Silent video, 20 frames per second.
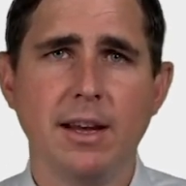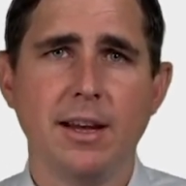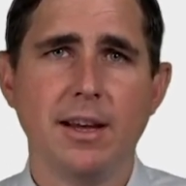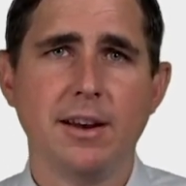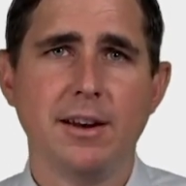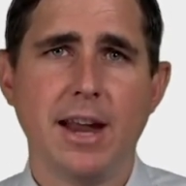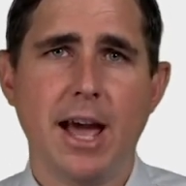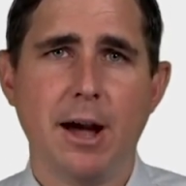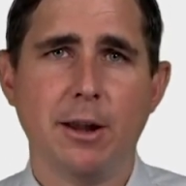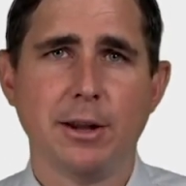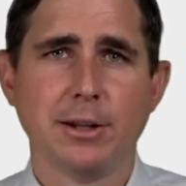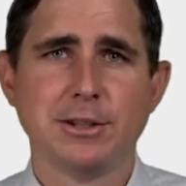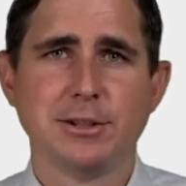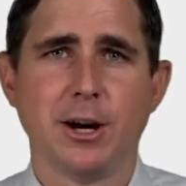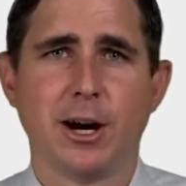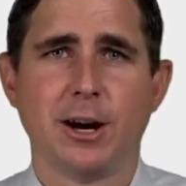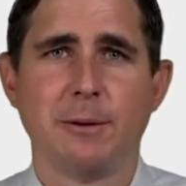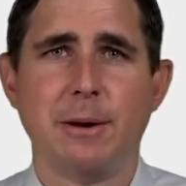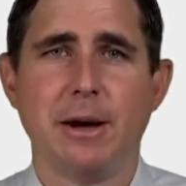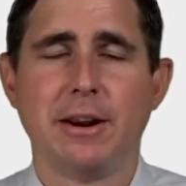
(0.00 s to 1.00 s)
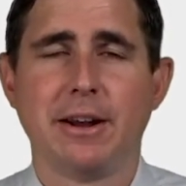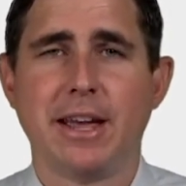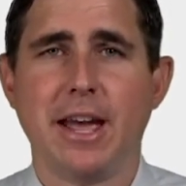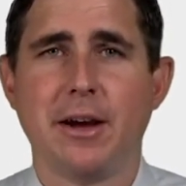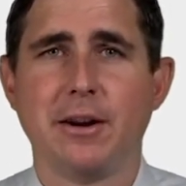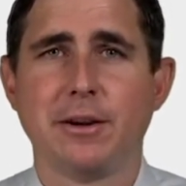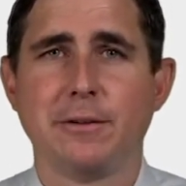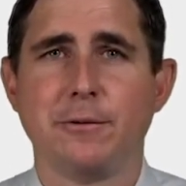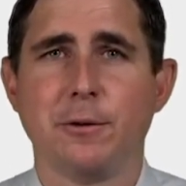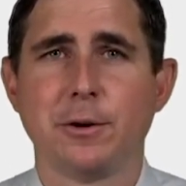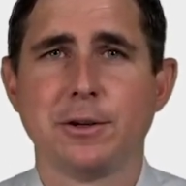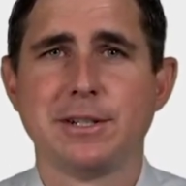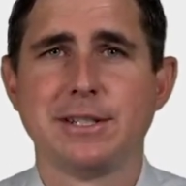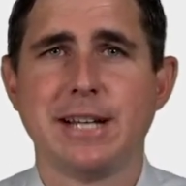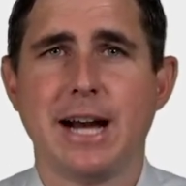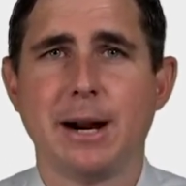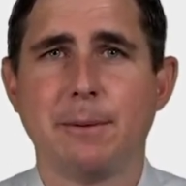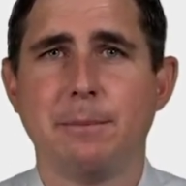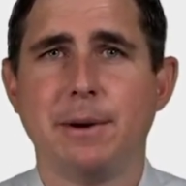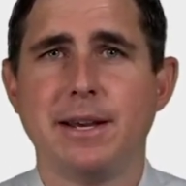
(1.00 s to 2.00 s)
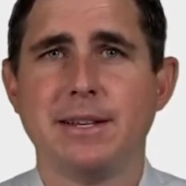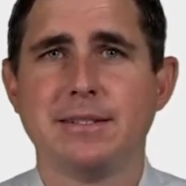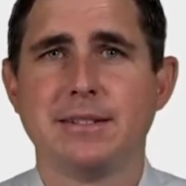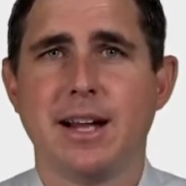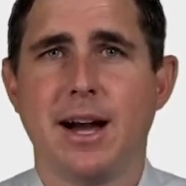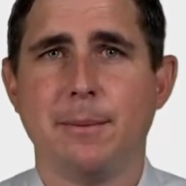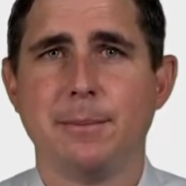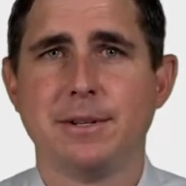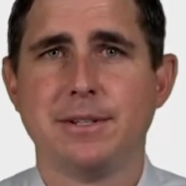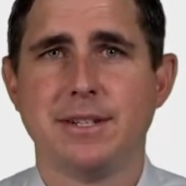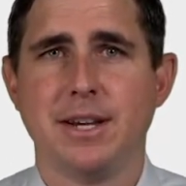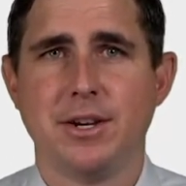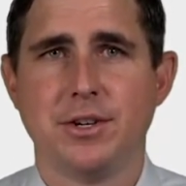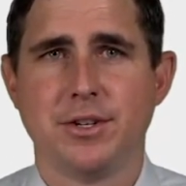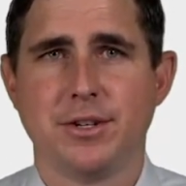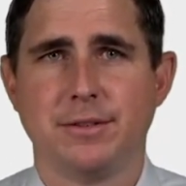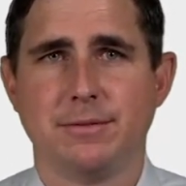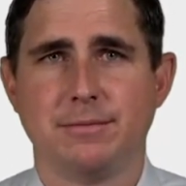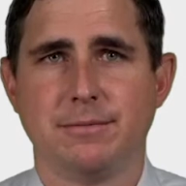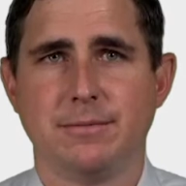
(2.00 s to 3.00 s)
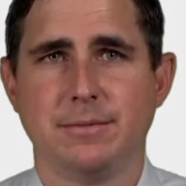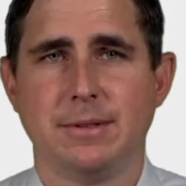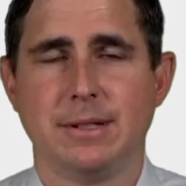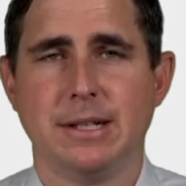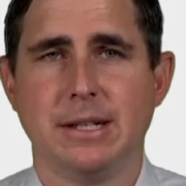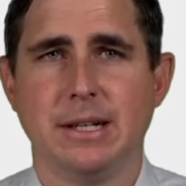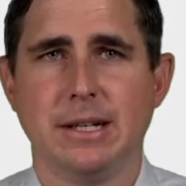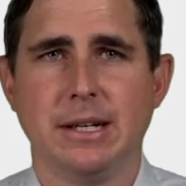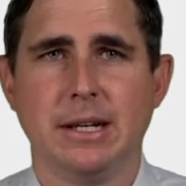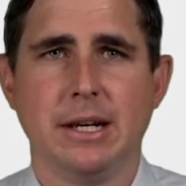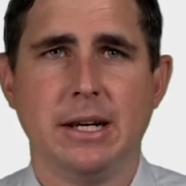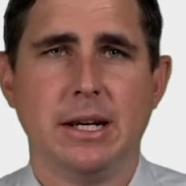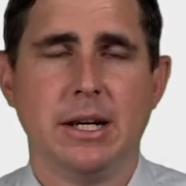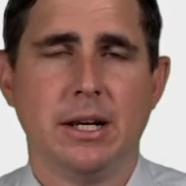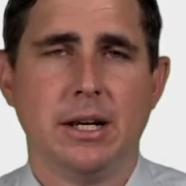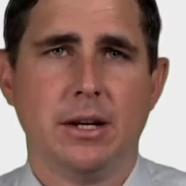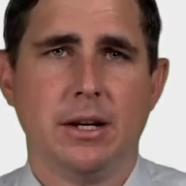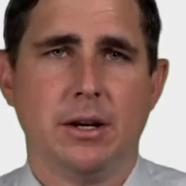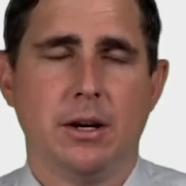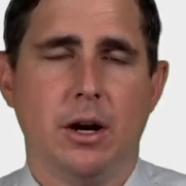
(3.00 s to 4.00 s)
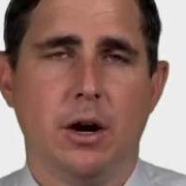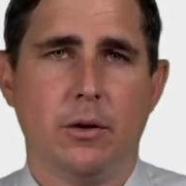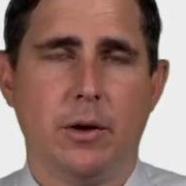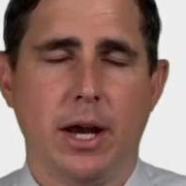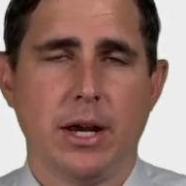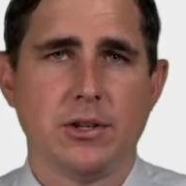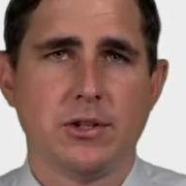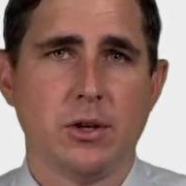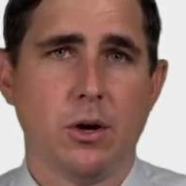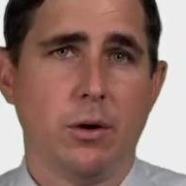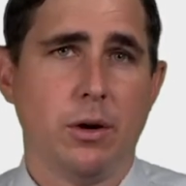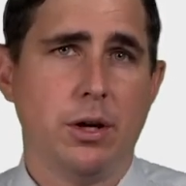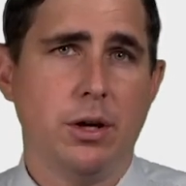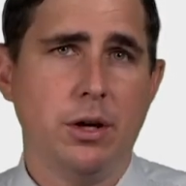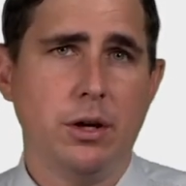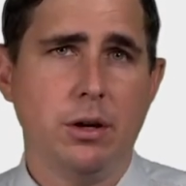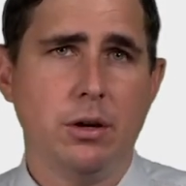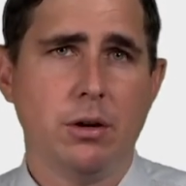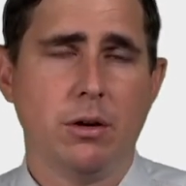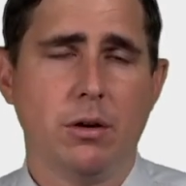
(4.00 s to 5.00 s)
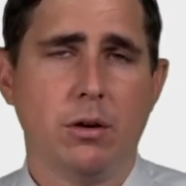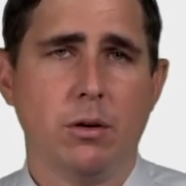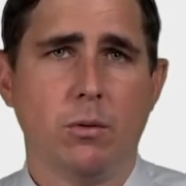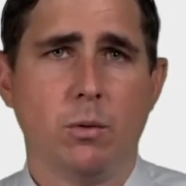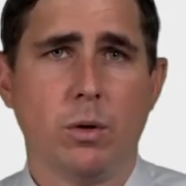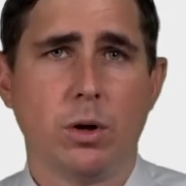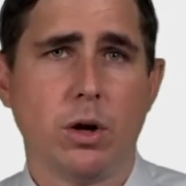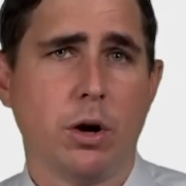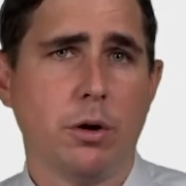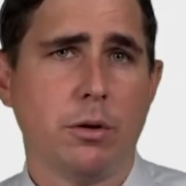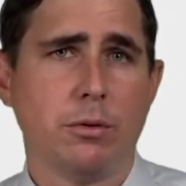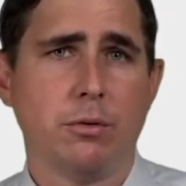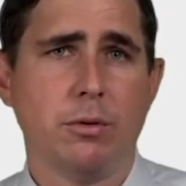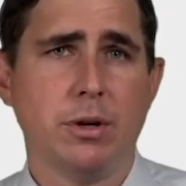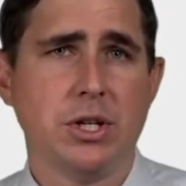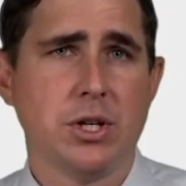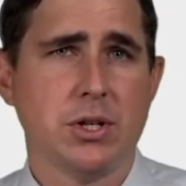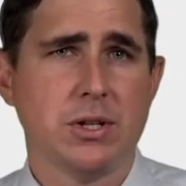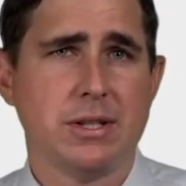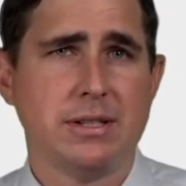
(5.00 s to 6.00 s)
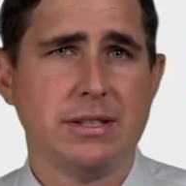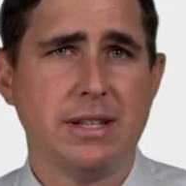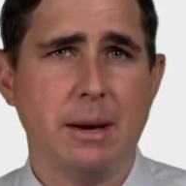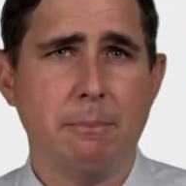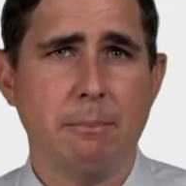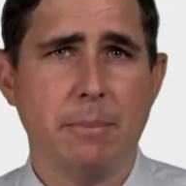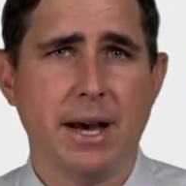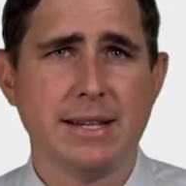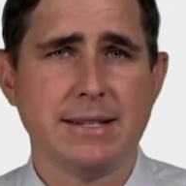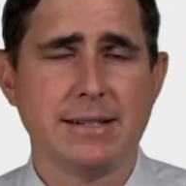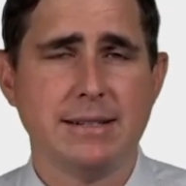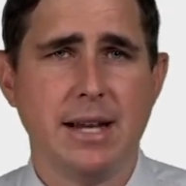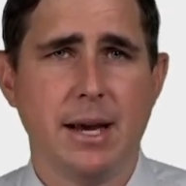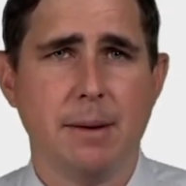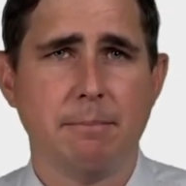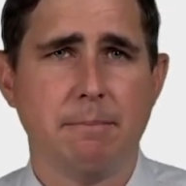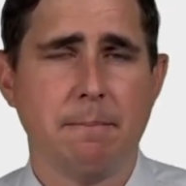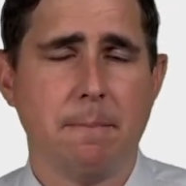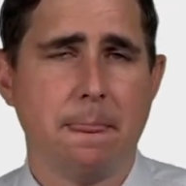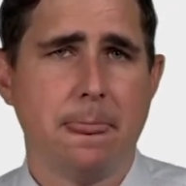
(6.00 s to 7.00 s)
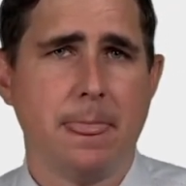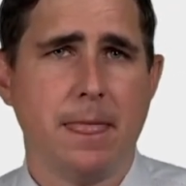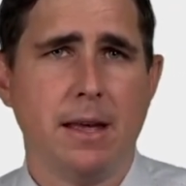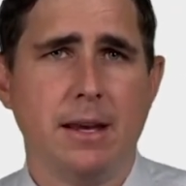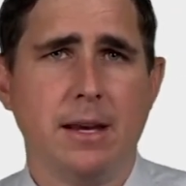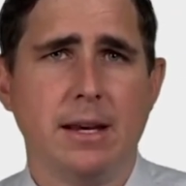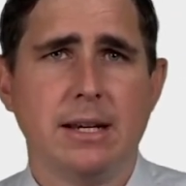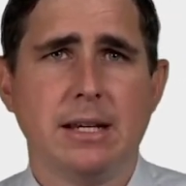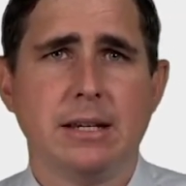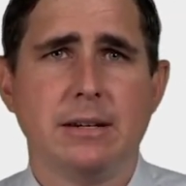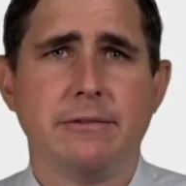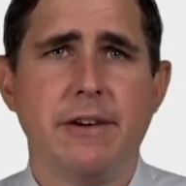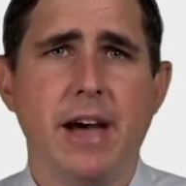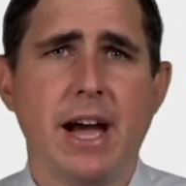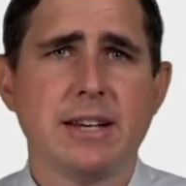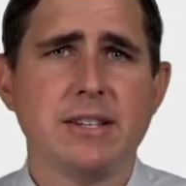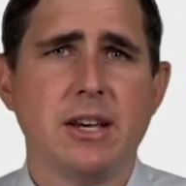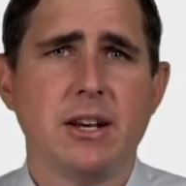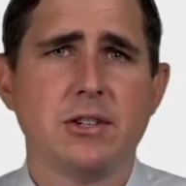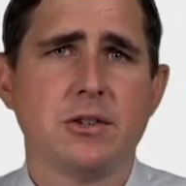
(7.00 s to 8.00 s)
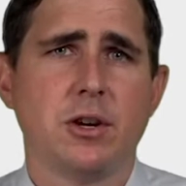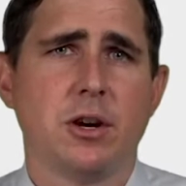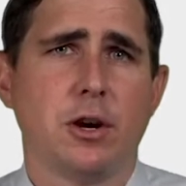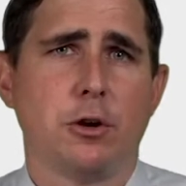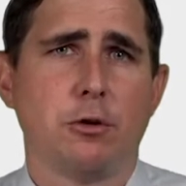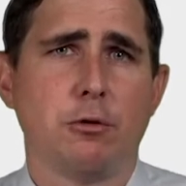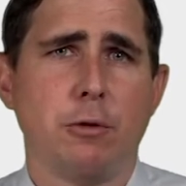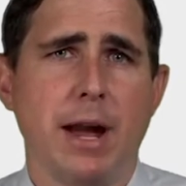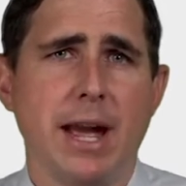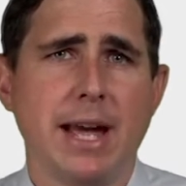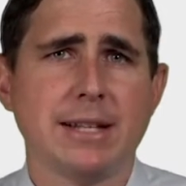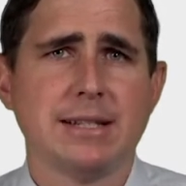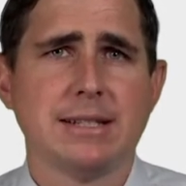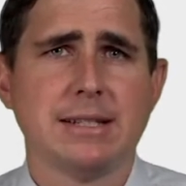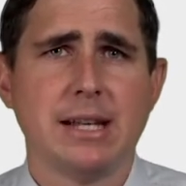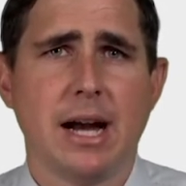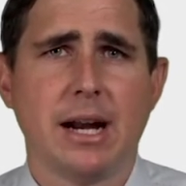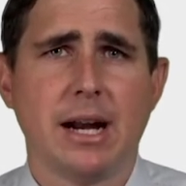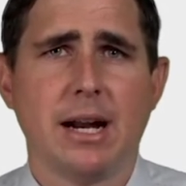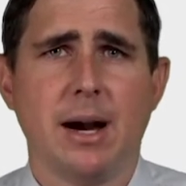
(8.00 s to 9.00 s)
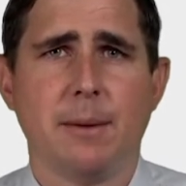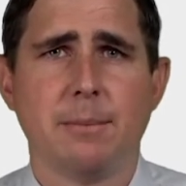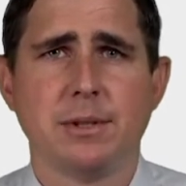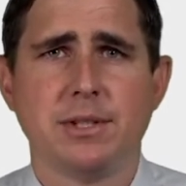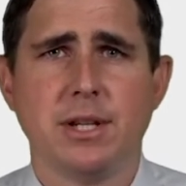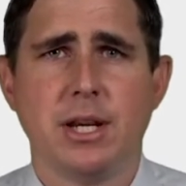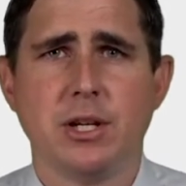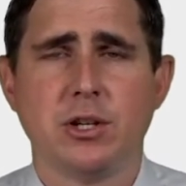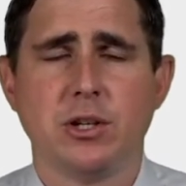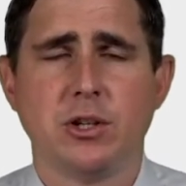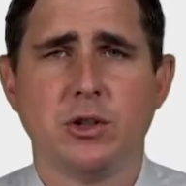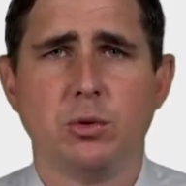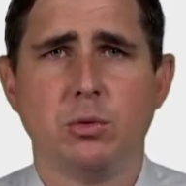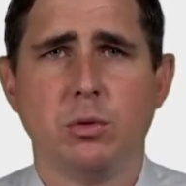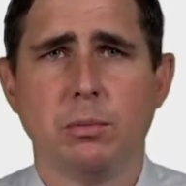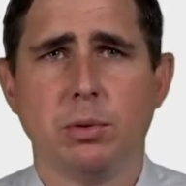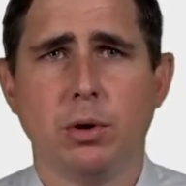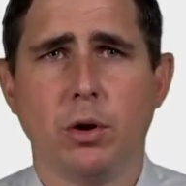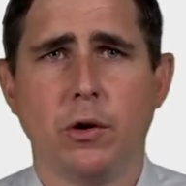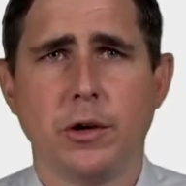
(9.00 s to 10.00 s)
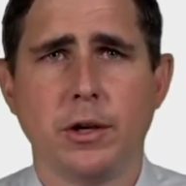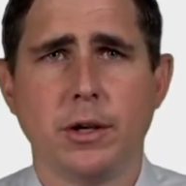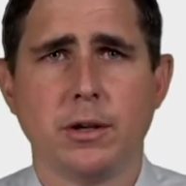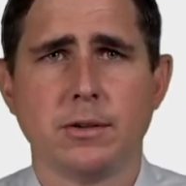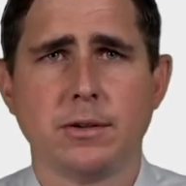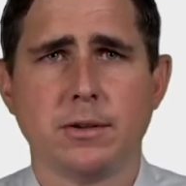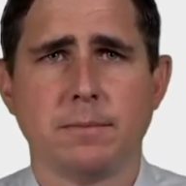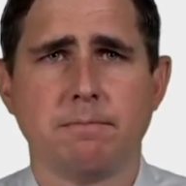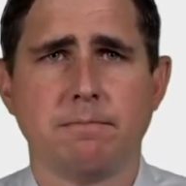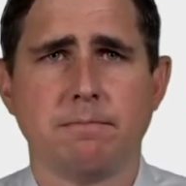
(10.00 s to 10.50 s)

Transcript: Now let's talk about accounting for stock-based compensation. Okay, so here we'll go through it just step by step. FactSet is going to grant stock compensation to employees.